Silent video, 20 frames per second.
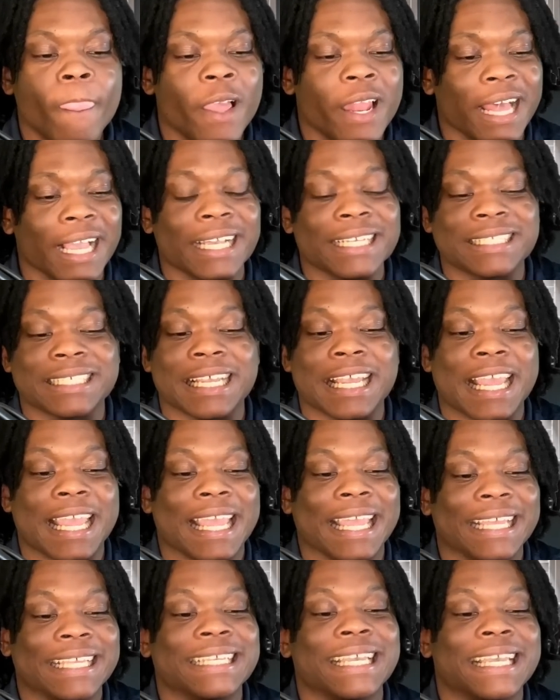Like I said,
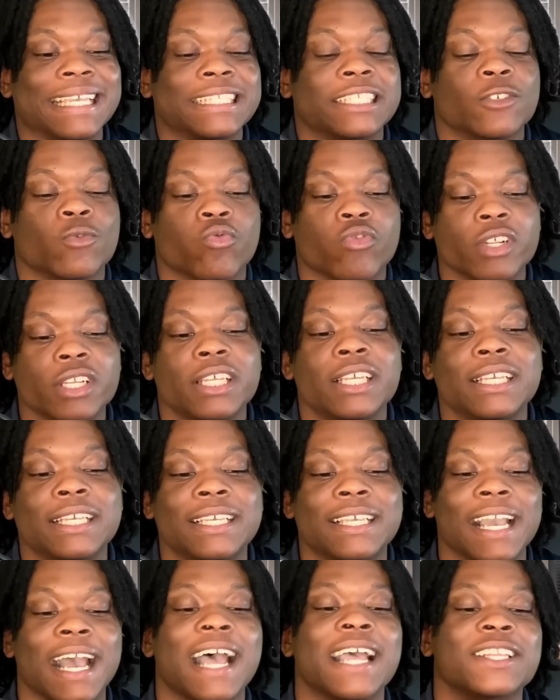it's really
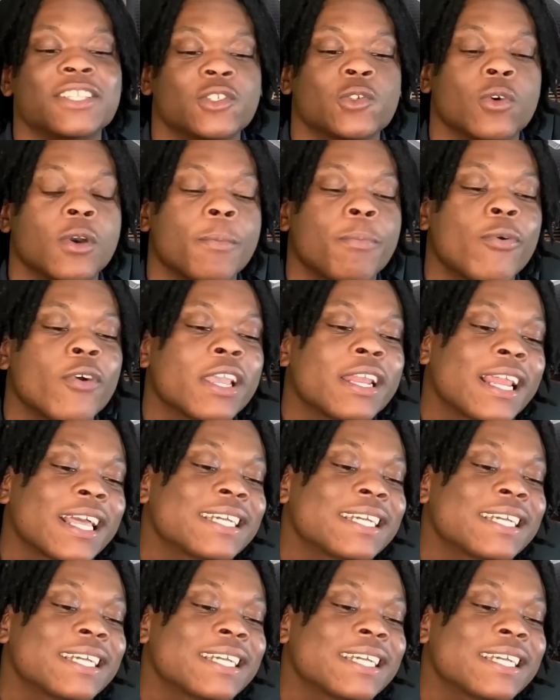gotten to a point.